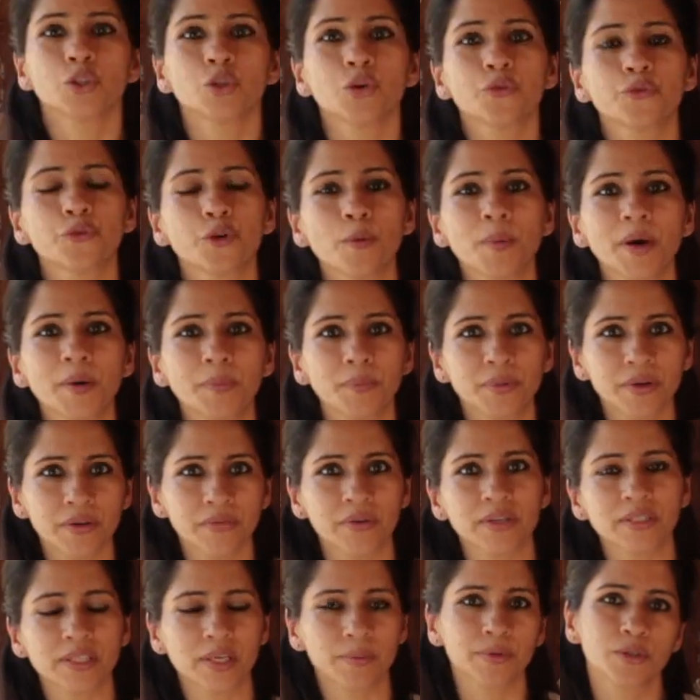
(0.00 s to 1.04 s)
So from our
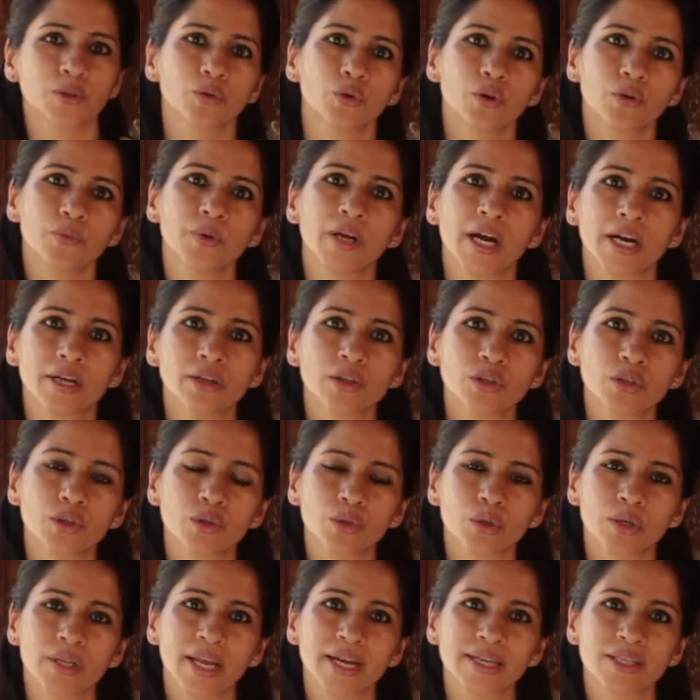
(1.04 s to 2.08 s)
previous episode we
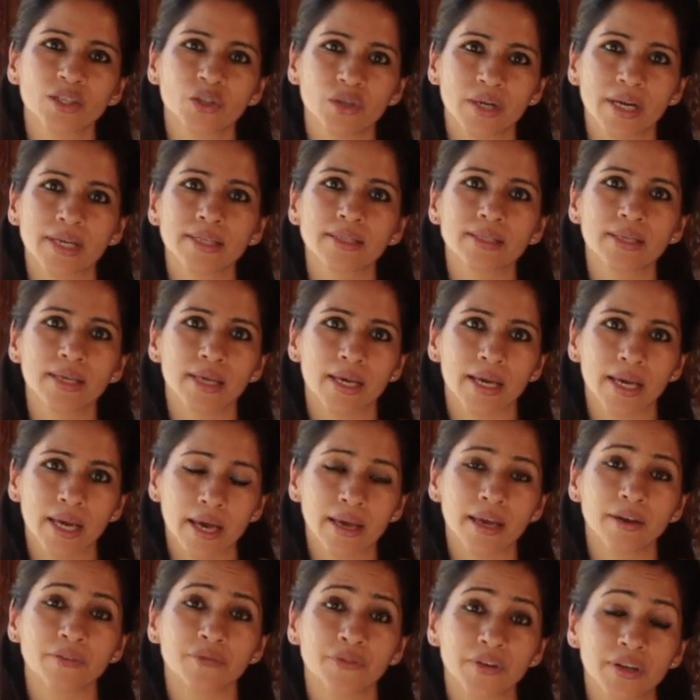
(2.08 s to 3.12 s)
understood that stress,
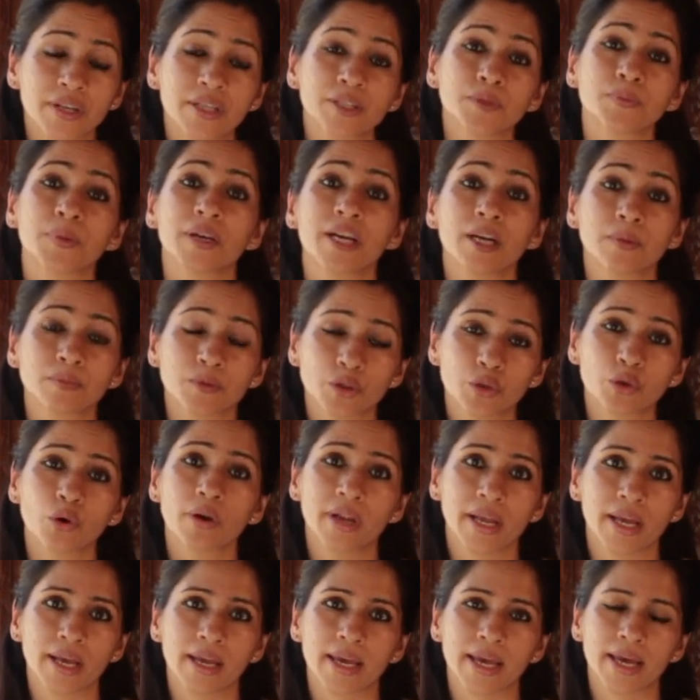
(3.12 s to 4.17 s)
if it becomes
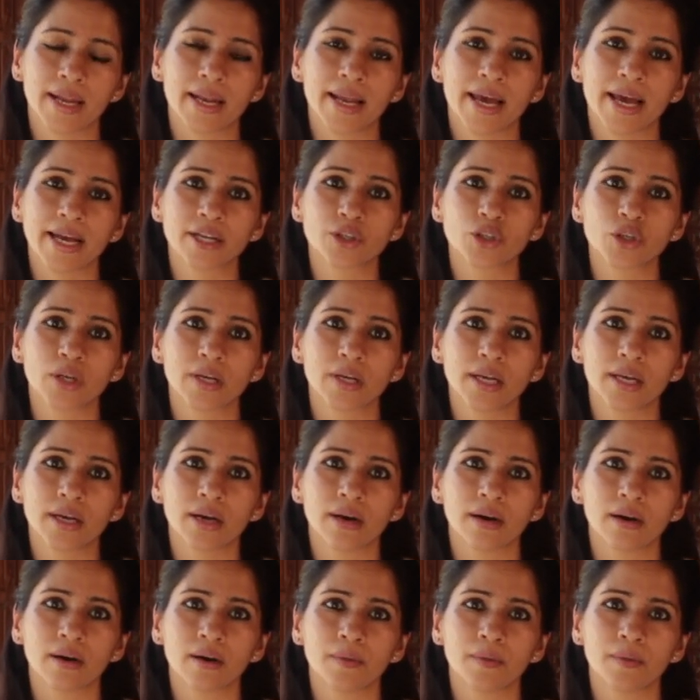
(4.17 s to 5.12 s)
chronic, can actually